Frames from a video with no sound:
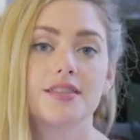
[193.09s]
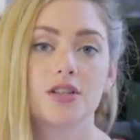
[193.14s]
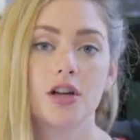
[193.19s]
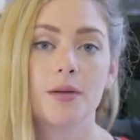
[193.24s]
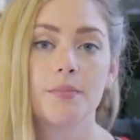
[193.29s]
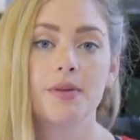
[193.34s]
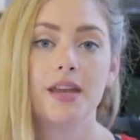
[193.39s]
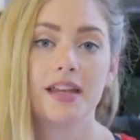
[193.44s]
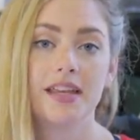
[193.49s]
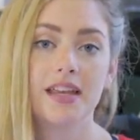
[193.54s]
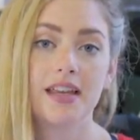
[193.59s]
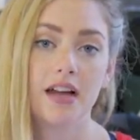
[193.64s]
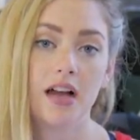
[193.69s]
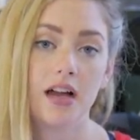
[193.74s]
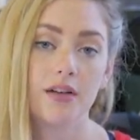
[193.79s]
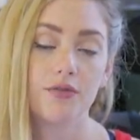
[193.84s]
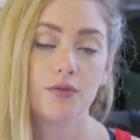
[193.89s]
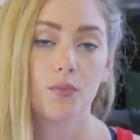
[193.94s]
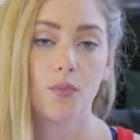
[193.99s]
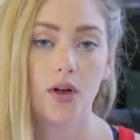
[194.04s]
then start picking
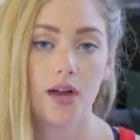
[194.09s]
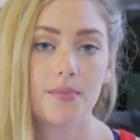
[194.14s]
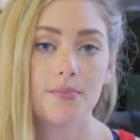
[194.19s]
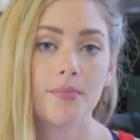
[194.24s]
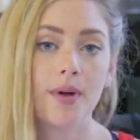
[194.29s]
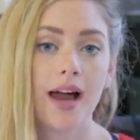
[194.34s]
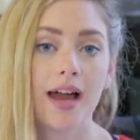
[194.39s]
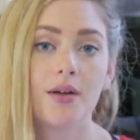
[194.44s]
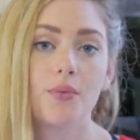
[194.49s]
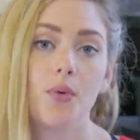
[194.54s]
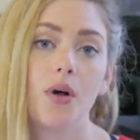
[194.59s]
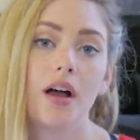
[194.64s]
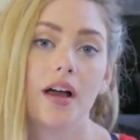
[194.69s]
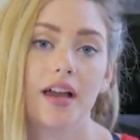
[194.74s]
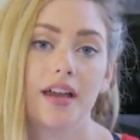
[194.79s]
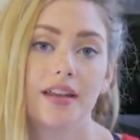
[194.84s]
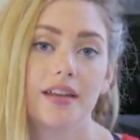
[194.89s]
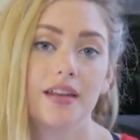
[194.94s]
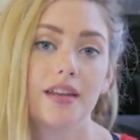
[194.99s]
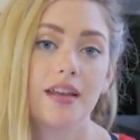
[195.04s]
off one by
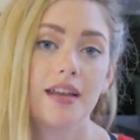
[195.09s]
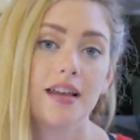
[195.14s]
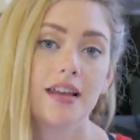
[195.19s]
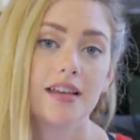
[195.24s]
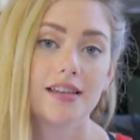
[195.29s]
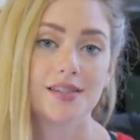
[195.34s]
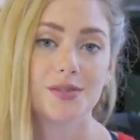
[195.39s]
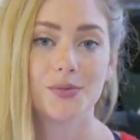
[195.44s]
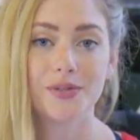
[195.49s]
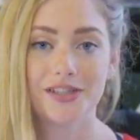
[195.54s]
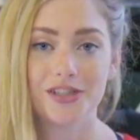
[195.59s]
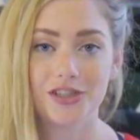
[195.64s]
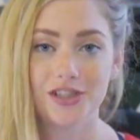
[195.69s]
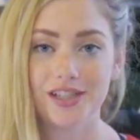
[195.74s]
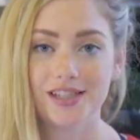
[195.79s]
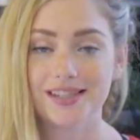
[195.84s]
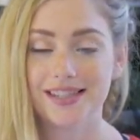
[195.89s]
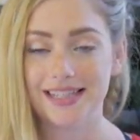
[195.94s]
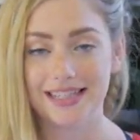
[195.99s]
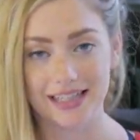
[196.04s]
one
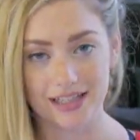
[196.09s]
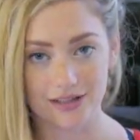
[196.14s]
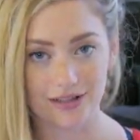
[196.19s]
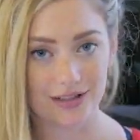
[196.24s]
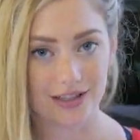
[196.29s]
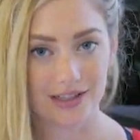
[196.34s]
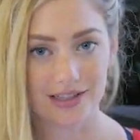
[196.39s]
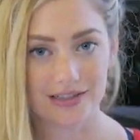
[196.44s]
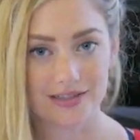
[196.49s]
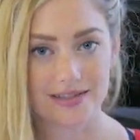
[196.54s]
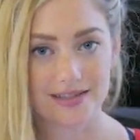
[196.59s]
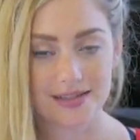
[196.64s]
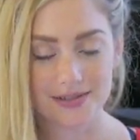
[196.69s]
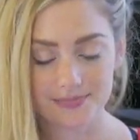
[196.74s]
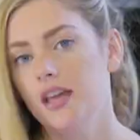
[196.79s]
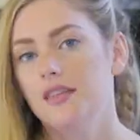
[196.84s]
squishies and healers.